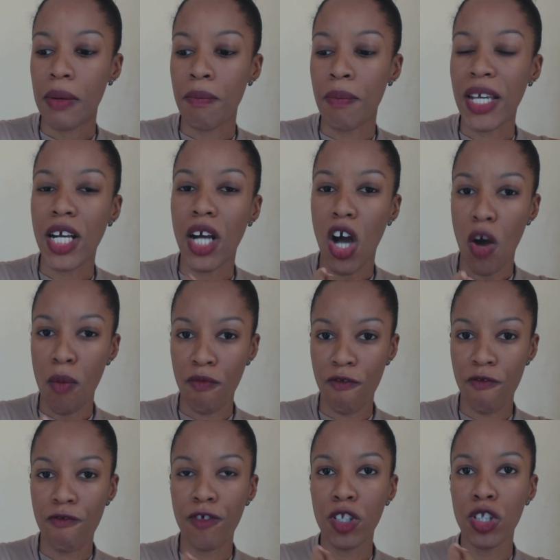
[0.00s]
become
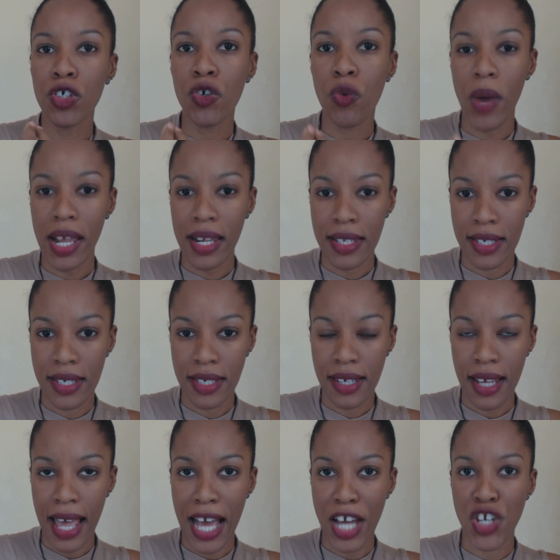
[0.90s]

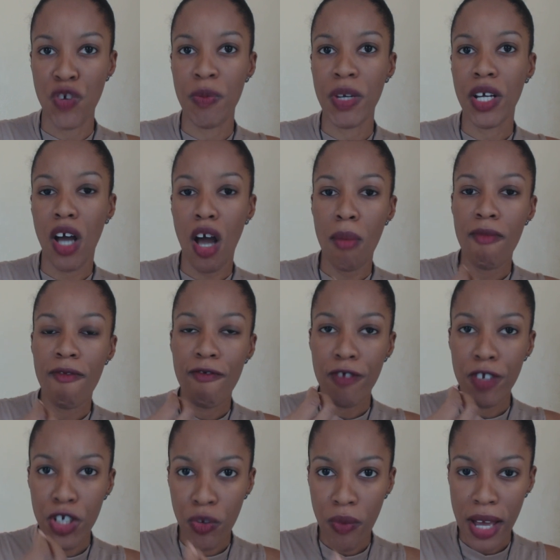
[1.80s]
fluent, and you become
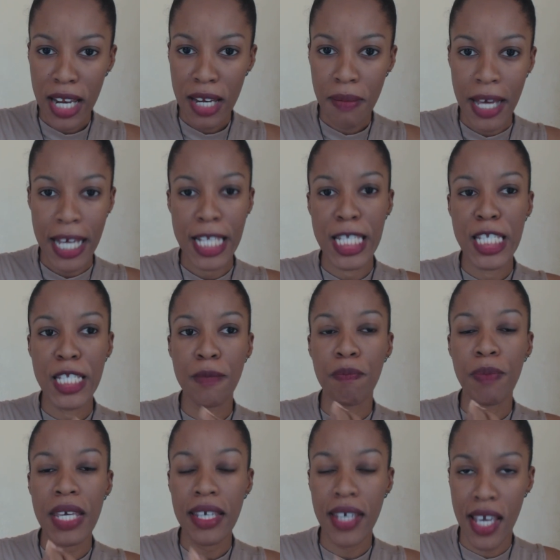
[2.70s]
fluent by
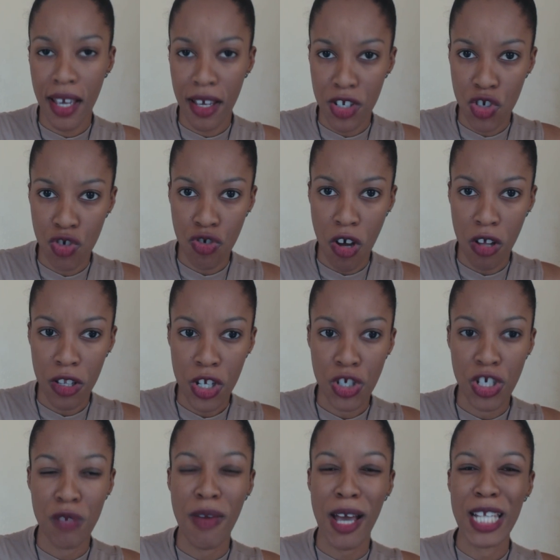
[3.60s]
speaking
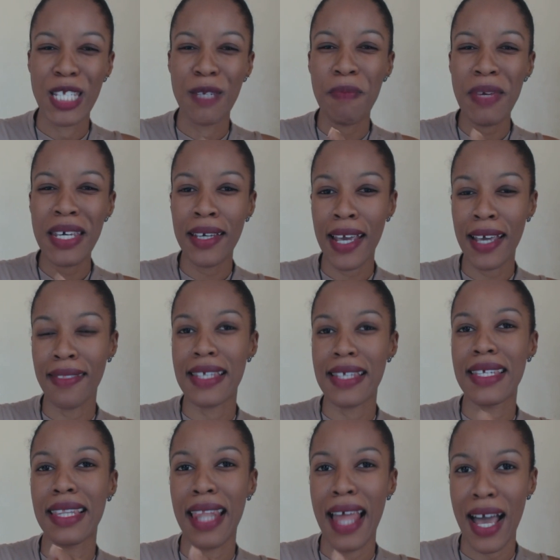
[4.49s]
astrology, by speaking
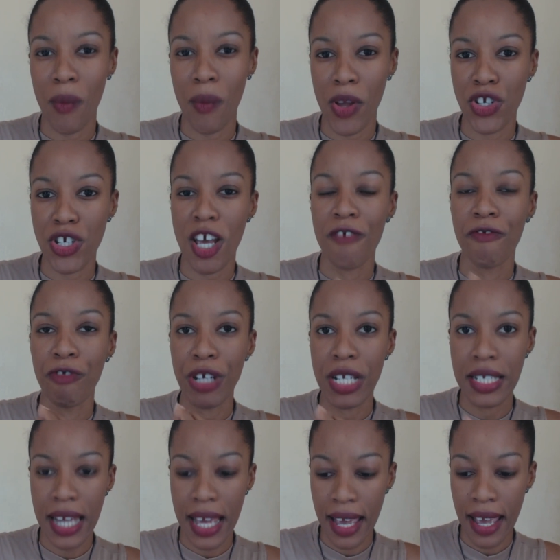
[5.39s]
this language
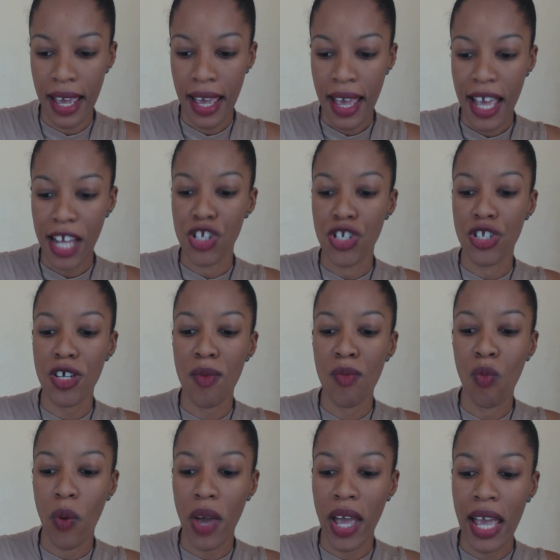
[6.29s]
every day in
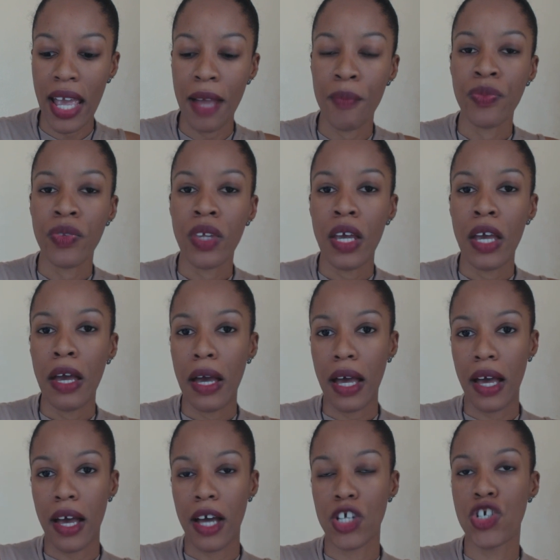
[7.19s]
some way,
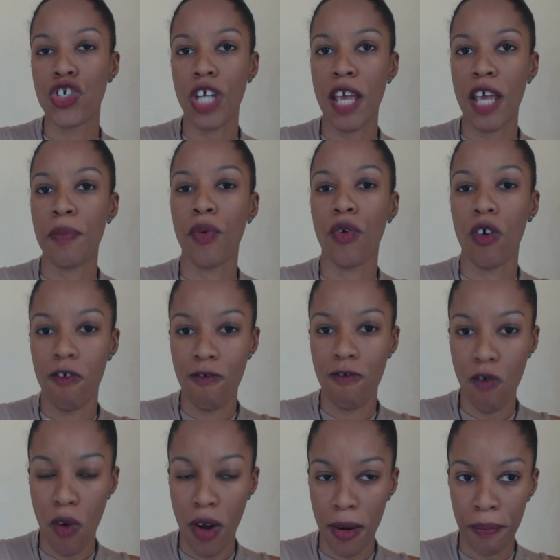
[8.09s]
shape or
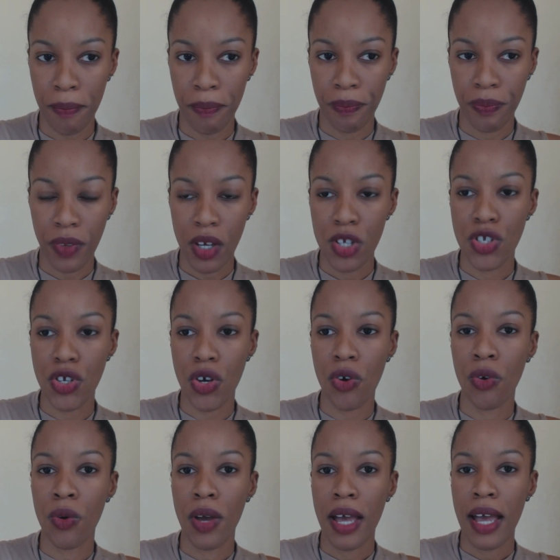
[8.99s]
form.
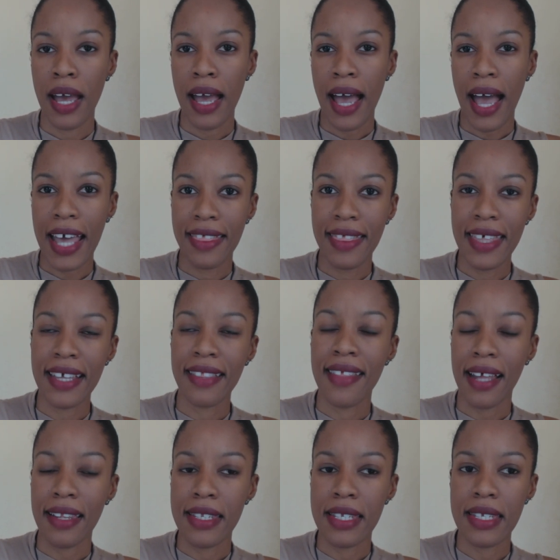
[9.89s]
So I think
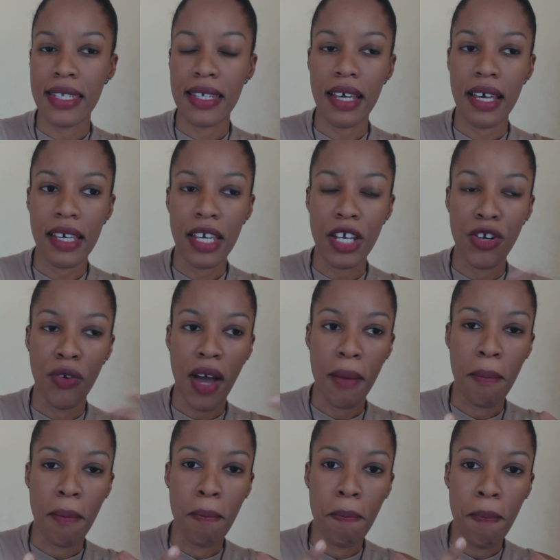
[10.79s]
that's
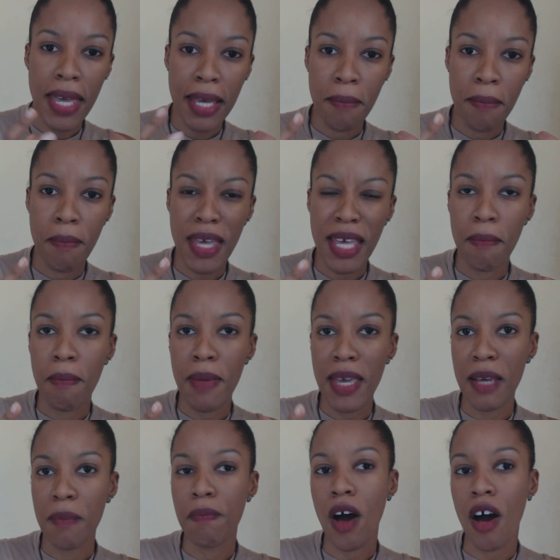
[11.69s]
a
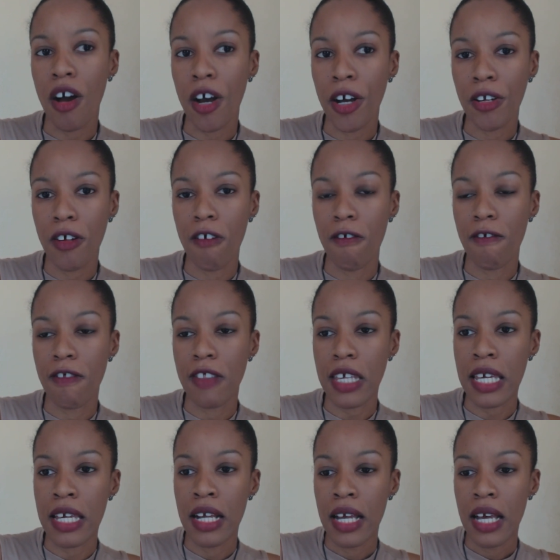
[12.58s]
big part of
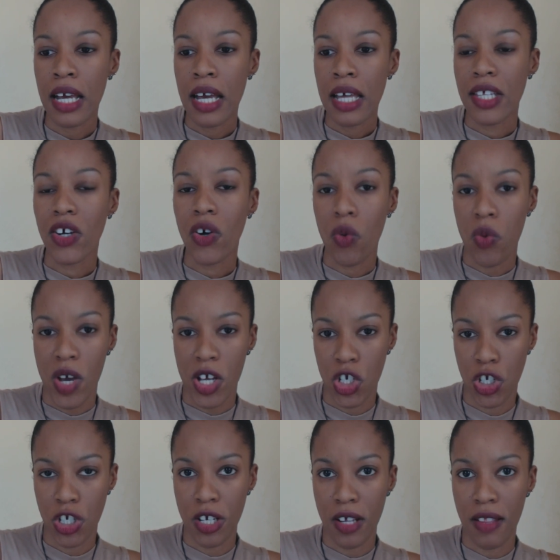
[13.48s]
the
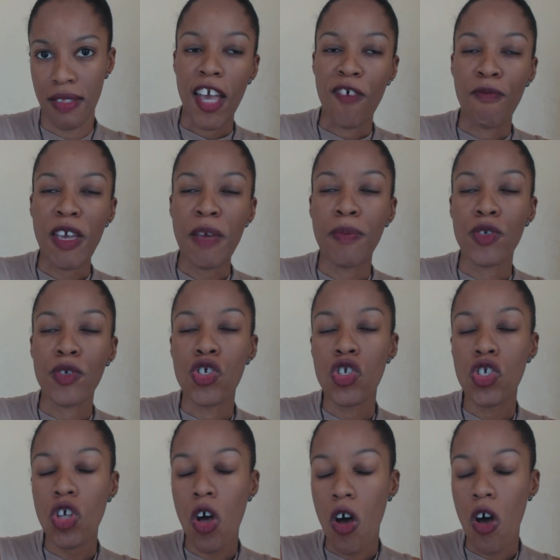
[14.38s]
question. If people
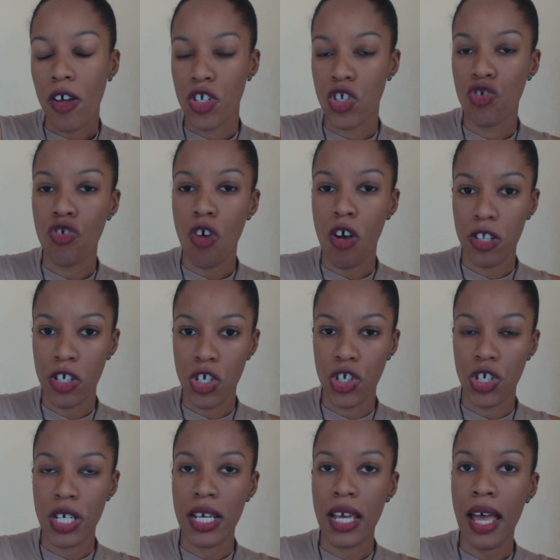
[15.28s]
saw
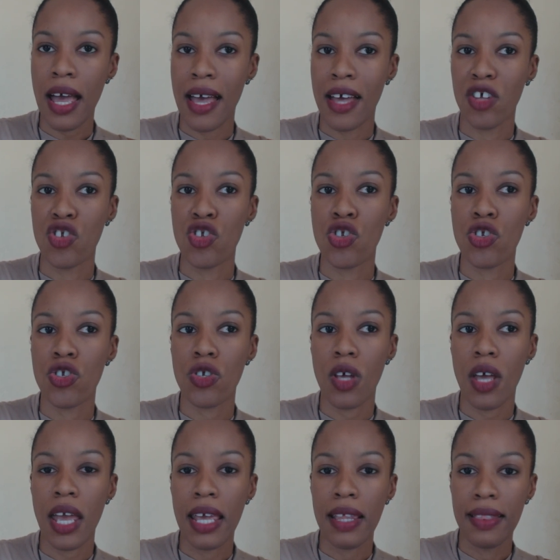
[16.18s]
astrology
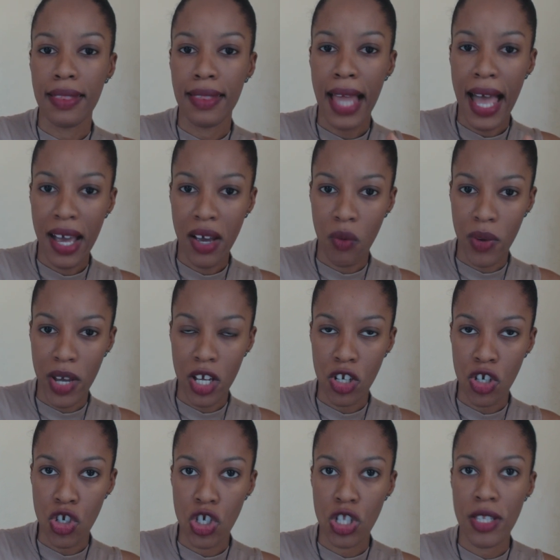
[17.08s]
as a
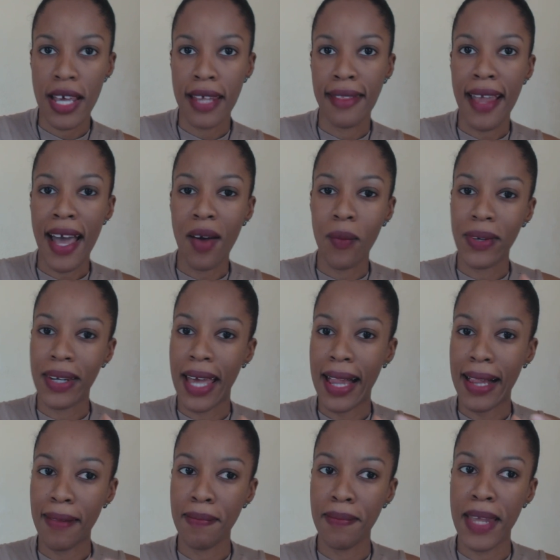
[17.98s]
language, then that would
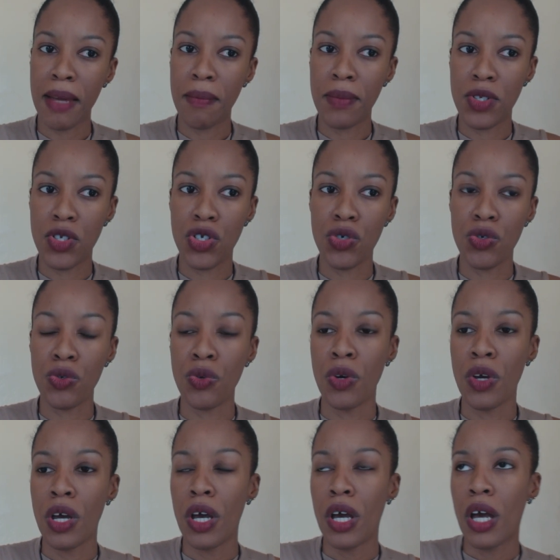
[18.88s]
help them
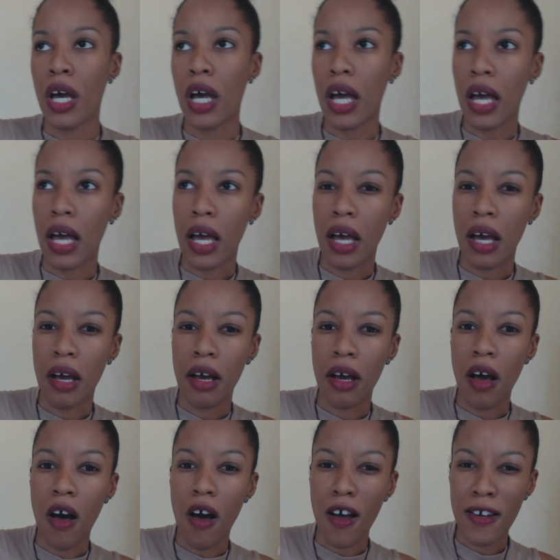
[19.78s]
to
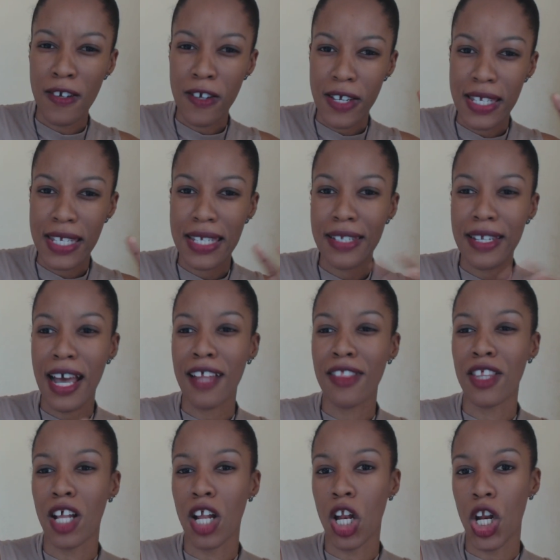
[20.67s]

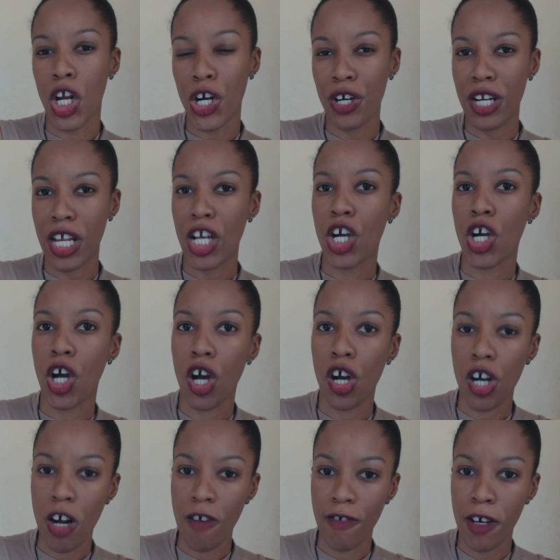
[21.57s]
understand the learning
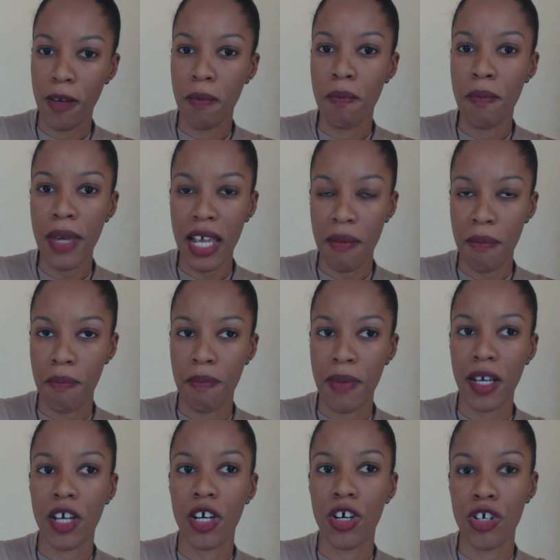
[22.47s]
curve a bit,
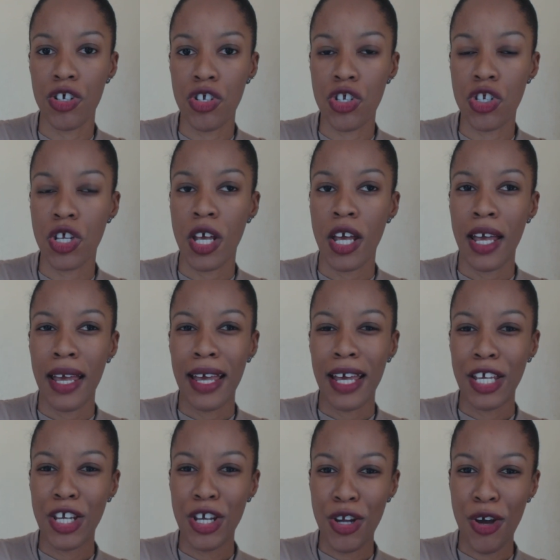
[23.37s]
because
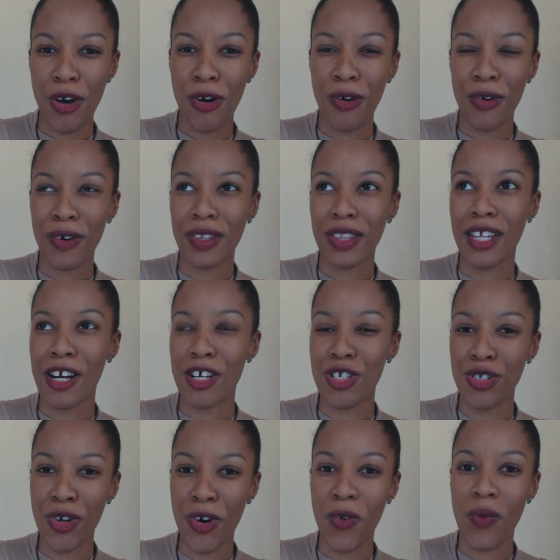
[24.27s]

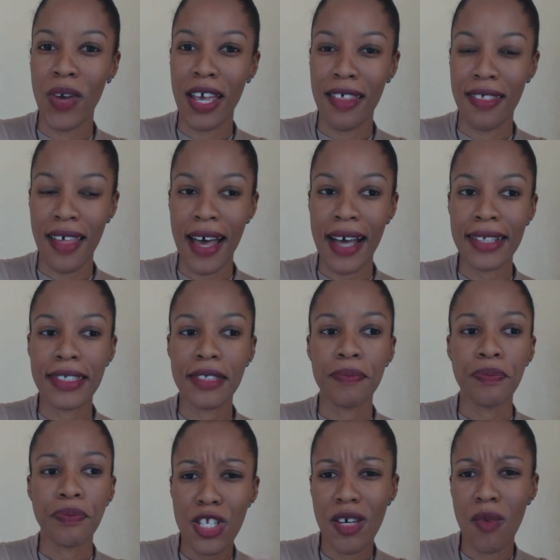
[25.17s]
there's no way
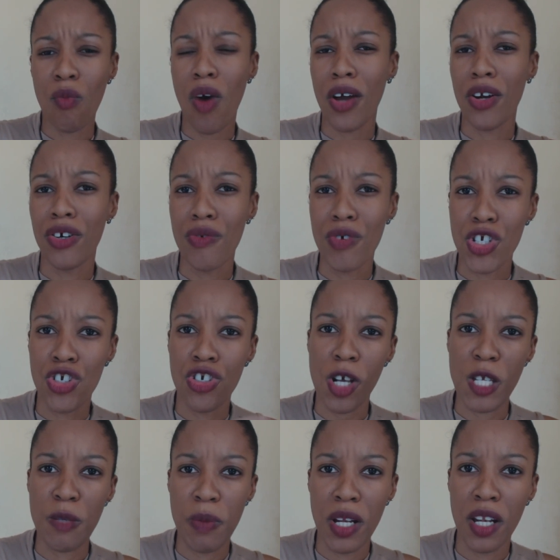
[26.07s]
that someone who has
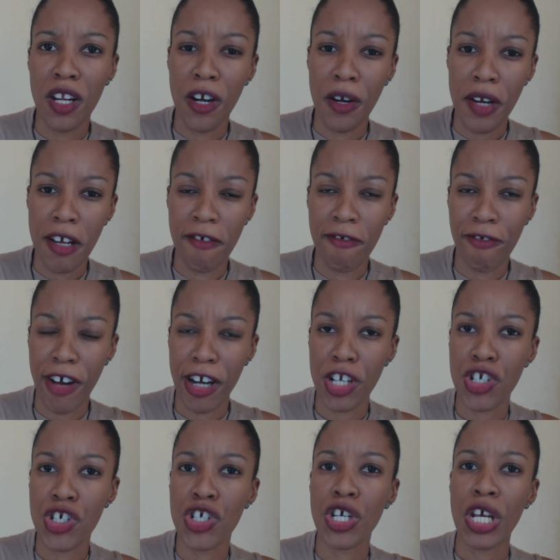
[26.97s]
just been learning
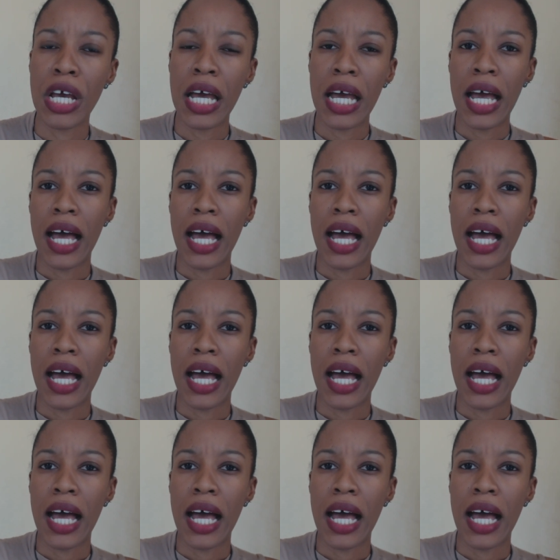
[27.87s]
French